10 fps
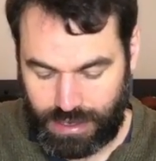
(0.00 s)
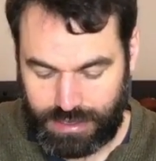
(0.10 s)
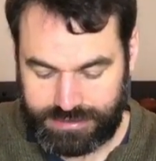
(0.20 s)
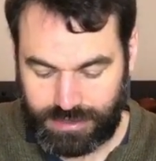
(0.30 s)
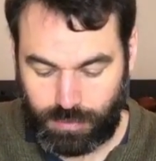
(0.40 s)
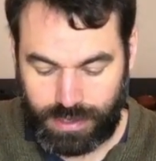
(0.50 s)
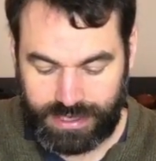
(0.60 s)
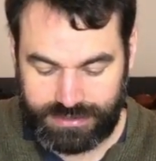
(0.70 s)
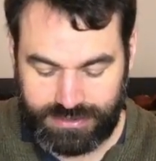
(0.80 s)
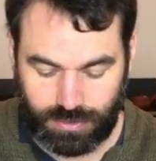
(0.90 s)
So what
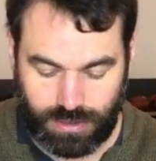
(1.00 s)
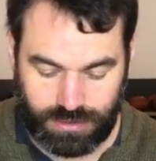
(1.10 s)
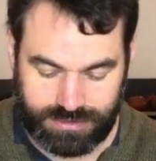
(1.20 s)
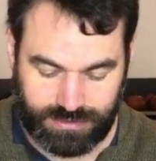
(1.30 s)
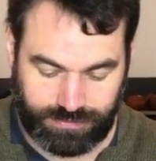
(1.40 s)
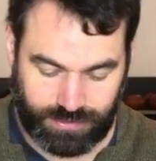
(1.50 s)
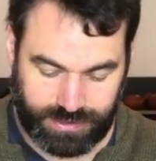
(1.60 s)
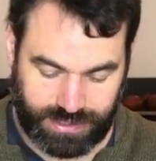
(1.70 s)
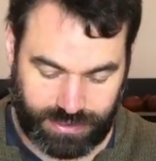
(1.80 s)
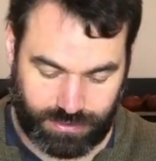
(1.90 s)
I took also for
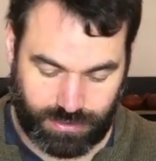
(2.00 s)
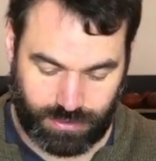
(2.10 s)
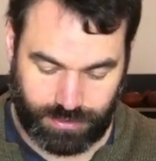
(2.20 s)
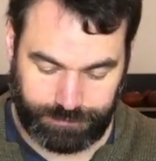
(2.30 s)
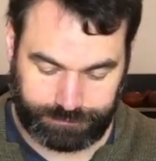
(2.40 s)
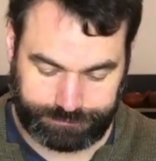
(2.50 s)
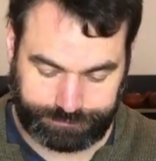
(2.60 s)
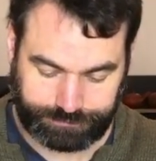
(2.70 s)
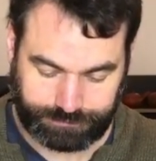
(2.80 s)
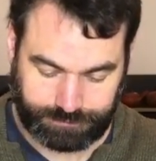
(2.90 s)
the Gyokuro
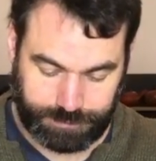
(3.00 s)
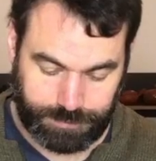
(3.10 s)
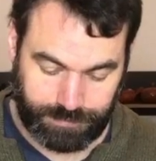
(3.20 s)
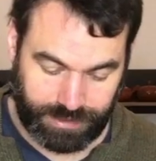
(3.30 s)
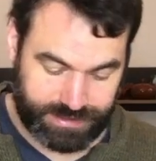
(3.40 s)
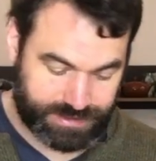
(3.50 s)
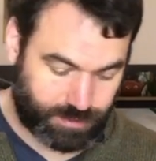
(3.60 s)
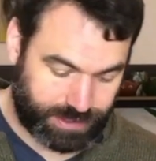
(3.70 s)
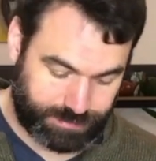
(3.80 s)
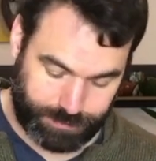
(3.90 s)
is
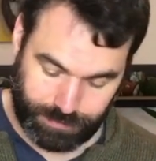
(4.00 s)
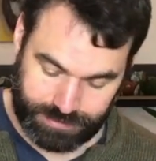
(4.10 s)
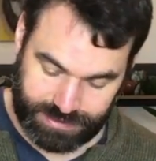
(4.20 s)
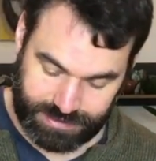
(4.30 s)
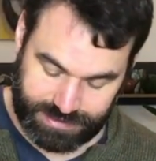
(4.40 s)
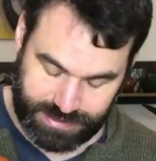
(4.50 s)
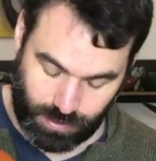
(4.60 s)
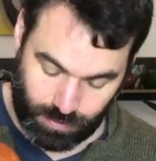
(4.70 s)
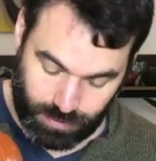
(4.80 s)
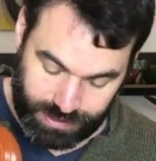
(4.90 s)
quite important.
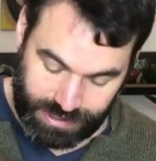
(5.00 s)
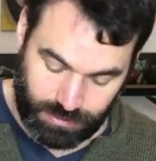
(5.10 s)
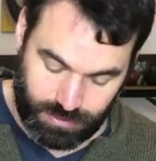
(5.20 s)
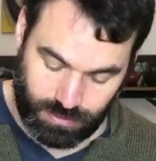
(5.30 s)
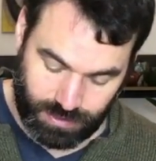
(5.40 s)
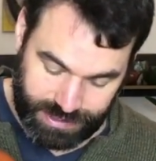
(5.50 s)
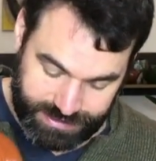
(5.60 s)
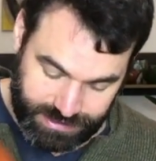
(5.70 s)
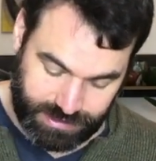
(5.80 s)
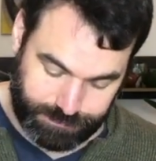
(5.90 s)
So Gyokuro
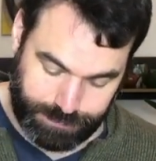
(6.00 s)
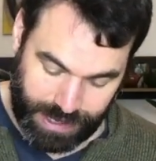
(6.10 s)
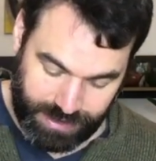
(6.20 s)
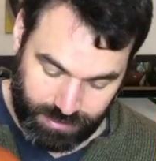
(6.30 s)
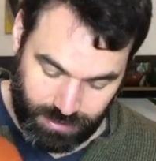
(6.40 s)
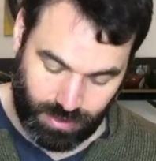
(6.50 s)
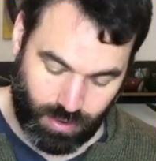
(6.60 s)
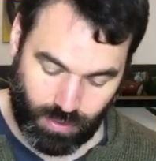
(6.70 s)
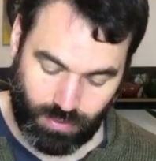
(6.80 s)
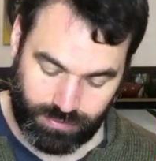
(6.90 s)
gets better
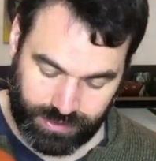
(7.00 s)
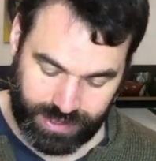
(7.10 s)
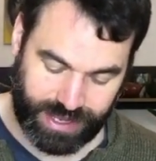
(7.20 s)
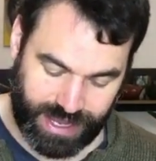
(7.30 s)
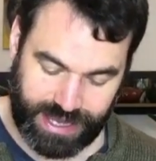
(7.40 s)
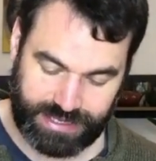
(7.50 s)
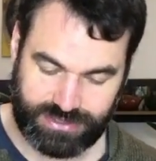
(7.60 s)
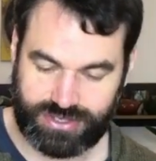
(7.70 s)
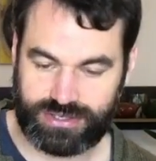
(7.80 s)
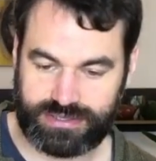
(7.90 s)
over
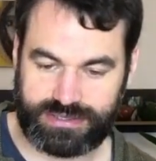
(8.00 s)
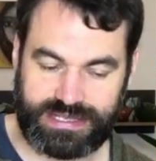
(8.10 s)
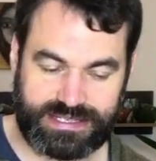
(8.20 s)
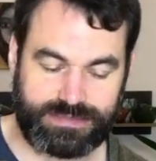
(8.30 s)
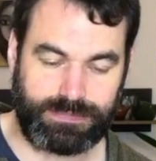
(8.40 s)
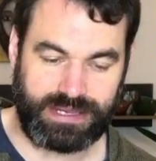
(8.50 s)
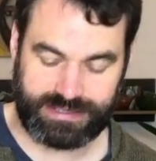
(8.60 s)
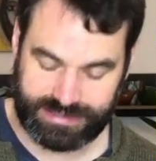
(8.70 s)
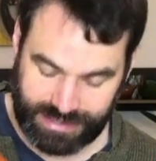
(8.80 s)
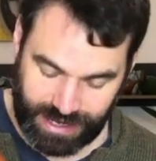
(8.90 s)
age. This
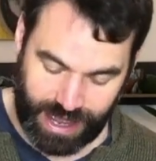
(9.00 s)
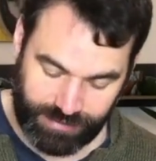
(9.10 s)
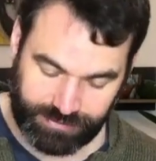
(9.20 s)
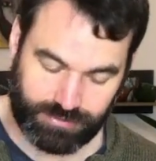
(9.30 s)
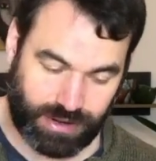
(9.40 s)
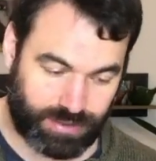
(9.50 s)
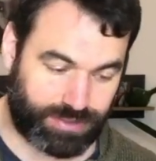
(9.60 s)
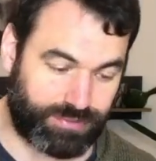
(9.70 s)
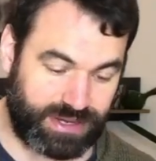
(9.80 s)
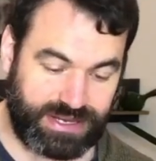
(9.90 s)
means that after around
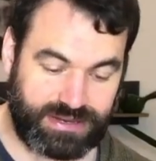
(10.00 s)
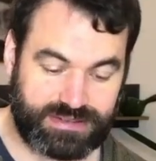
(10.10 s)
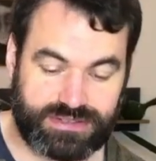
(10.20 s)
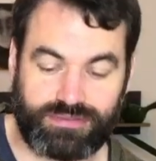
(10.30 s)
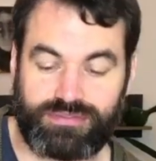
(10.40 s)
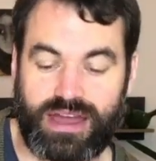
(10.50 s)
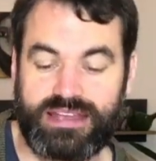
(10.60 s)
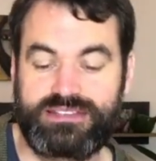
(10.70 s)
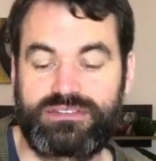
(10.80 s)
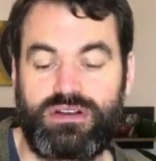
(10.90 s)
3 years of
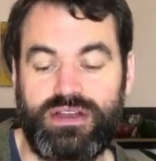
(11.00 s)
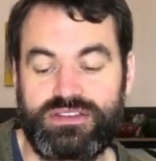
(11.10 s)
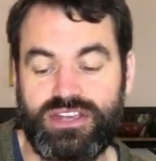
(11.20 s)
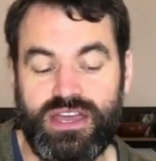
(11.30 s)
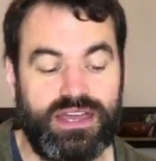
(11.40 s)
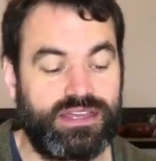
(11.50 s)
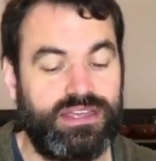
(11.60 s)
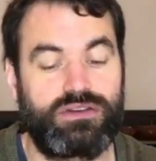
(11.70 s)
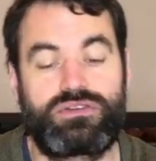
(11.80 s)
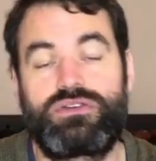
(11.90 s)
right storage,
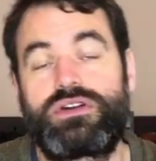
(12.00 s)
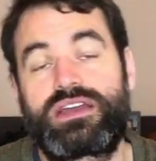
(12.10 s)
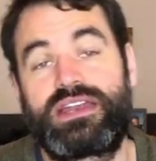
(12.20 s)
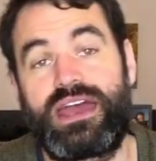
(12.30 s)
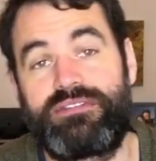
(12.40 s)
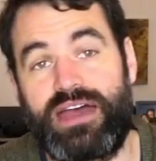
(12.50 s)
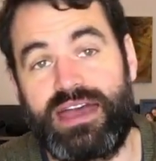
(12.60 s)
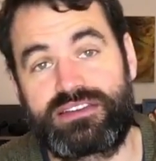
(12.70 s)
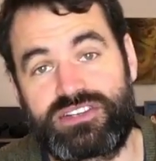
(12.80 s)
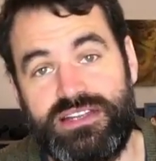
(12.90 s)
Gyokuro can have
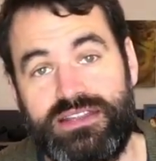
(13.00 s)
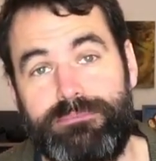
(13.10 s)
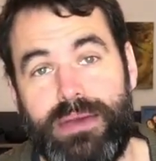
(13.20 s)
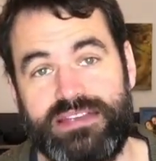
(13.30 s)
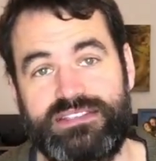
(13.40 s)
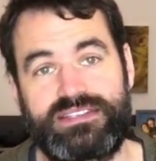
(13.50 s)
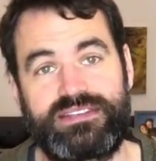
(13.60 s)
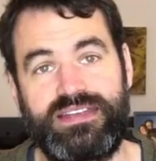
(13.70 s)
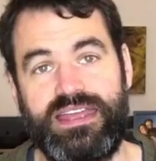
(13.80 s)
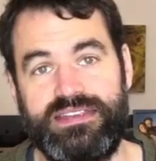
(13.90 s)
actually the best
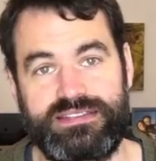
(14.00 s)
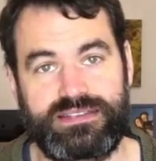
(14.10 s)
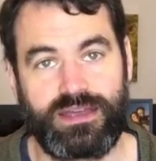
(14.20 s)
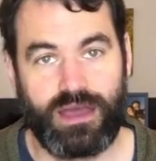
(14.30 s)
taste.